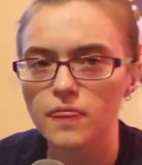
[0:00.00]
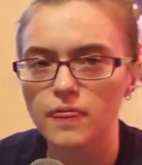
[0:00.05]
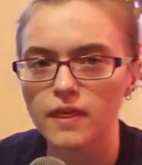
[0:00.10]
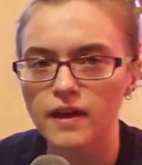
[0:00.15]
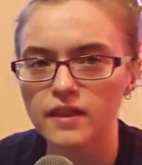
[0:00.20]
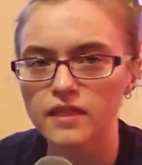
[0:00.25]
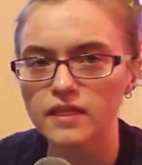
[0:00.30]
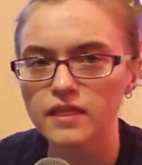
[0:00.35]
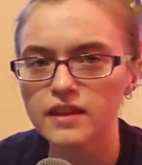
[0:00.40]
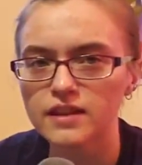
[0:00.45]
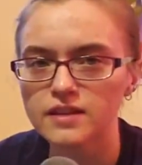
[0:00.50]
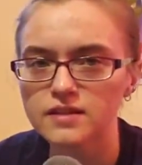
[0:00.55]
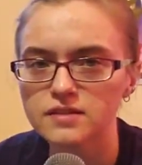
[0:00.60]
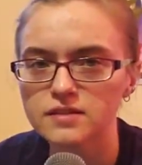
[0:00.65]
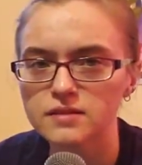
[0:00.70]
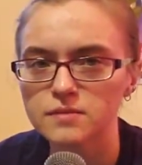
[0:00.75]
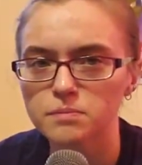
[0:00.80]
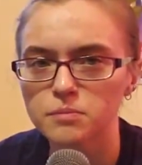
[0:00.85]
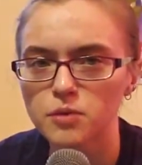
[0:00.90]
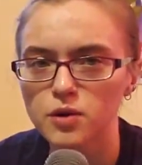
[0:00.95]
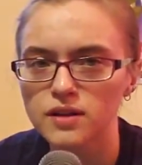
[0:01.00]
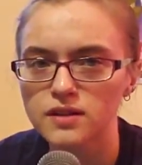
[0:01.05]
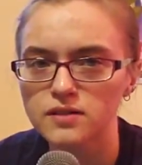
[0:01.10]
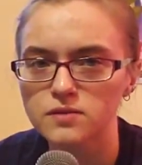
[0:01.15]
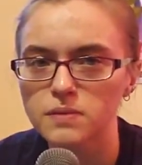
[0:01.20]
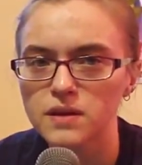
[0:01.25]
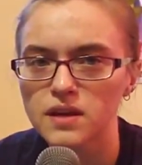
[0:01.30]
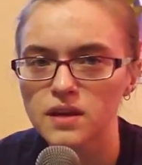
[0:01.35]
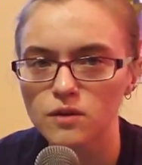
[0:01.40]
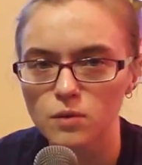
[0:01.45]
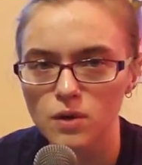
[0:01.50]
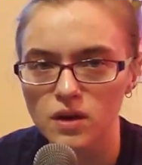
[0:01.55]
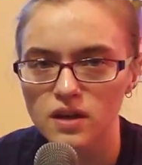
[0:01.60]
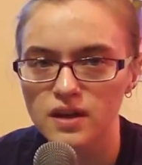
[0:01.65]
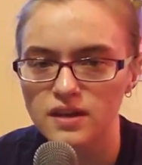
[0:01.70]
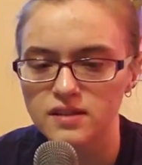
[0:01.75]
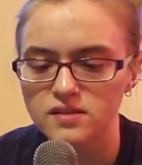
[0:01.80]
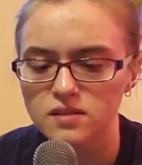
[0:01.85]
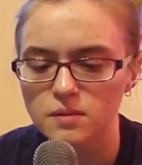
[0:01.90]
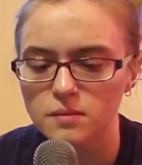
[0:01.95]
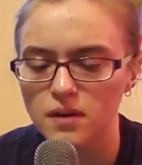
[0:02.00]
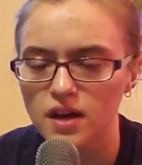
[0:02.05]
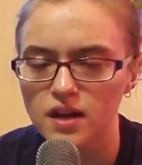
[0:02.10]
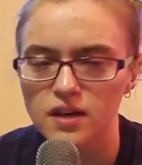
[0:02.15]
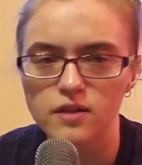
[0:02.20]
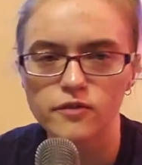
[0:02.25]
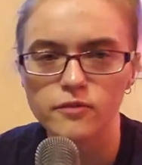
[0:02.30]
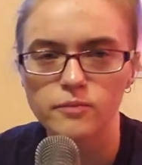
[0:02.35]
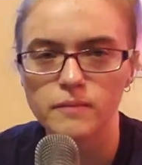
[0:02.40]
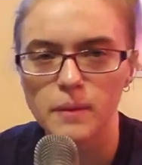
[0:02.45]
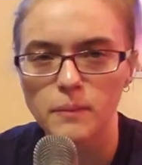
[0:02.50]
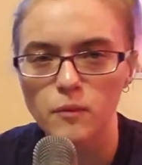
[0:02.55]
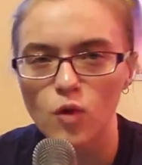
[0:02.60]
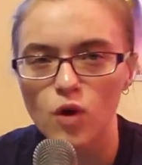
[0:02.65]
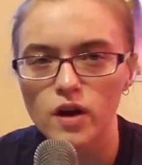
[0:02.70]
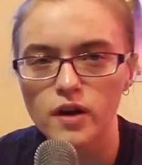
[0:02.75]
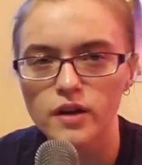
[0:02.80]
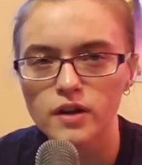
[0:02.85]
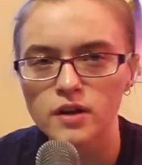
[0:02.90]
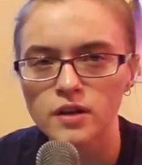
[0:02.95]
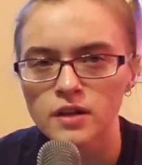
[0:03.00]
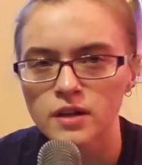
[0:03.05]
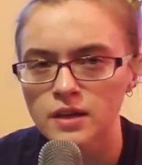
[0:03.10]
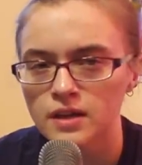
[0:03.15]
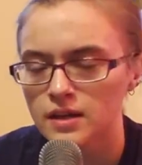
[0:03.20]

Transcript: that this book is being written as some kind of memoir